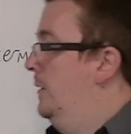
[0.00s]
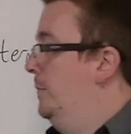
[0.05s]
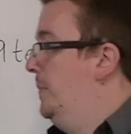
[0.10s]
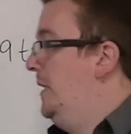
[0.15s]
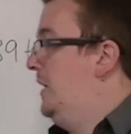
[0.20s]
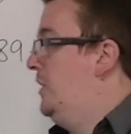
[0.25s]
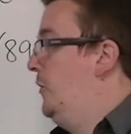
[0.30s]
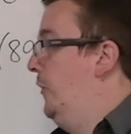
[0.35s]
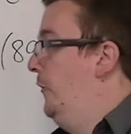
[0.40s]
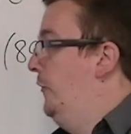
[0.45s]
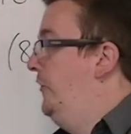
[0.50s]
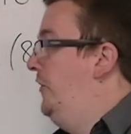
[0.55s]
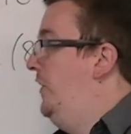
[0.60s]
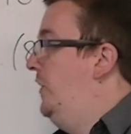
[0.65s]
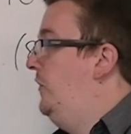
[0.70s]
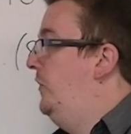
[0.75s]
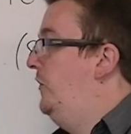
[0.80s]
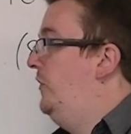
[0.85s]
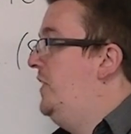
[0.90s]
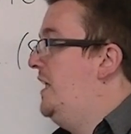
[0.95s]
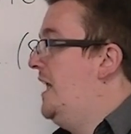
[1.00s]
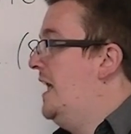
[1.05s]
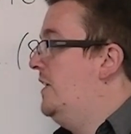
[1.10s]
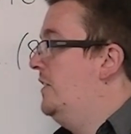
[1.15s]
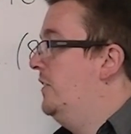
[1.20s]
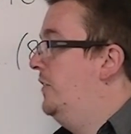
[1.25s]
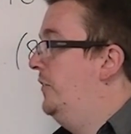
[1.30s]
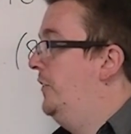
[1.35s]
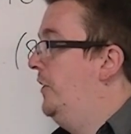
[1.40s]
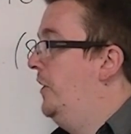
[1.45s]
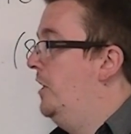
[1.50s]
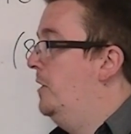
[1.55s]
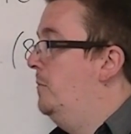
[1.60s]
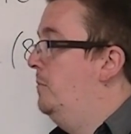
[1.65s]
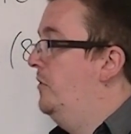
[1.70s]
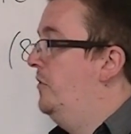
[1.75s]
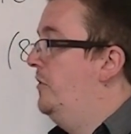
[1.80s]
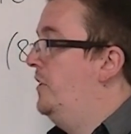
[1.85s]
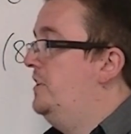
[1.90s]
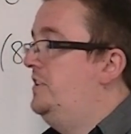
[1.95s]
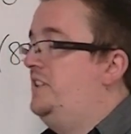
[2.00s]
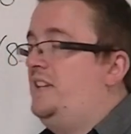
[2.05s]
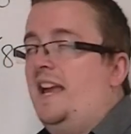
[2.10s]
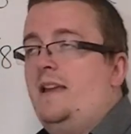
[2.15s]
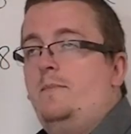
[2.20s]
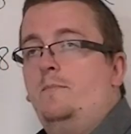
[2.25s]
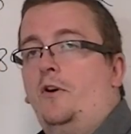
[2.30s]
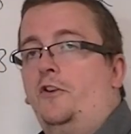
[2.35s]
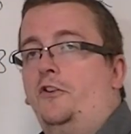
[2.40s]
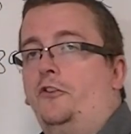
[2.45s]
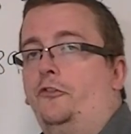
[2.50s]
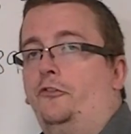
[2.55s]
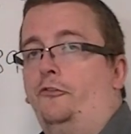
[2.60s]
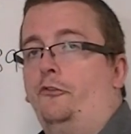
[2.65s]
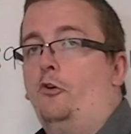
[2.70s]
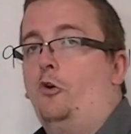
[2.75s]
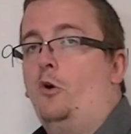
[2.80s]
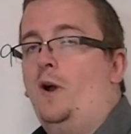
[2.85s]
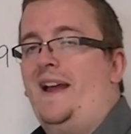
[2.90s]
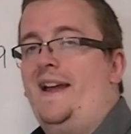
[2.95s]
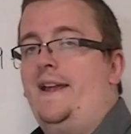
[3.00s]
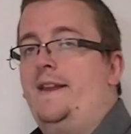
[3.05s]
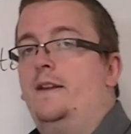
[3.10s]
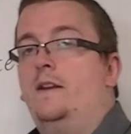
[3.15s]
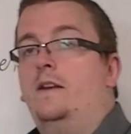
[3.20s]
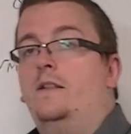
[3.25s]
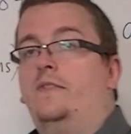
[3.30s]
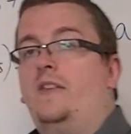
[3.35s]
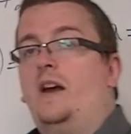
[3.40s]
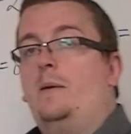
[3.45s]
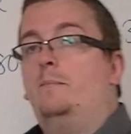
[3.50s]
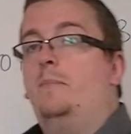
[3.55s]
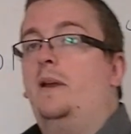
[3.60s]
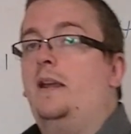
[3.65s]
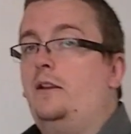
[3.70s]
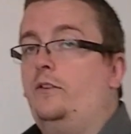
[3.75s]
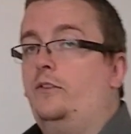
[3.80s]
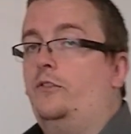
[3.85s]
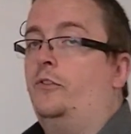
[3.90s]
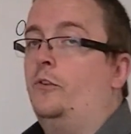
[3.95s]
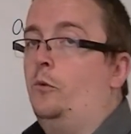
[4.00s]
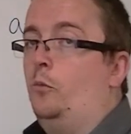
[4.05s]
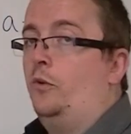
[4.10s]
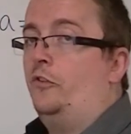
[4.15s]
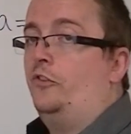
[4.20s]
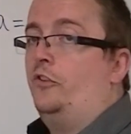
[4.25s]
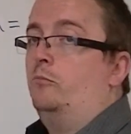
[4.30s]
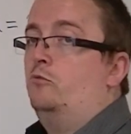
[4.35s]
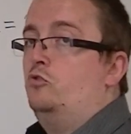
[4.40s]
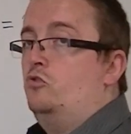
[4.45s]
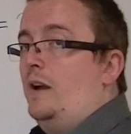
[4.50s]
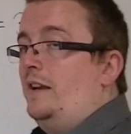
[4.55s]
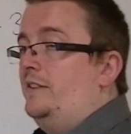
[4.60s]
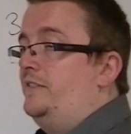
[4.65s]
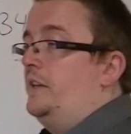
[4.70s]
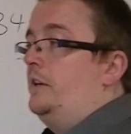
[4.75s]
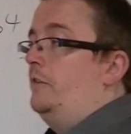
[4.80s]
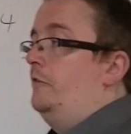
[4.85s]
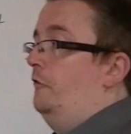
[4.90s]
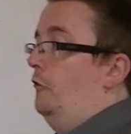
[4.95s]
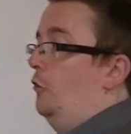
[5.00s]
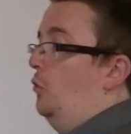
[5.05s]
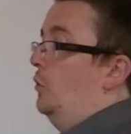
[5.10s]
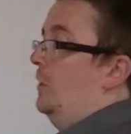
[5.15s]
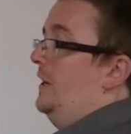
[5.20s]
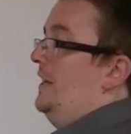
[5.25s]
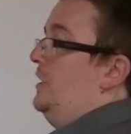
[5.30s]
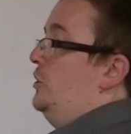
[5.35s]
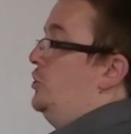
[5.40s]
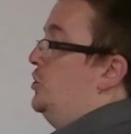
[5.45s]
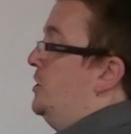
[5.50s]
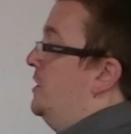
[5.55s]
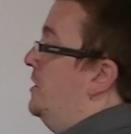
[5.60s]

because this is the nth term, 38 minus 4n, that means we're subtracting 4 each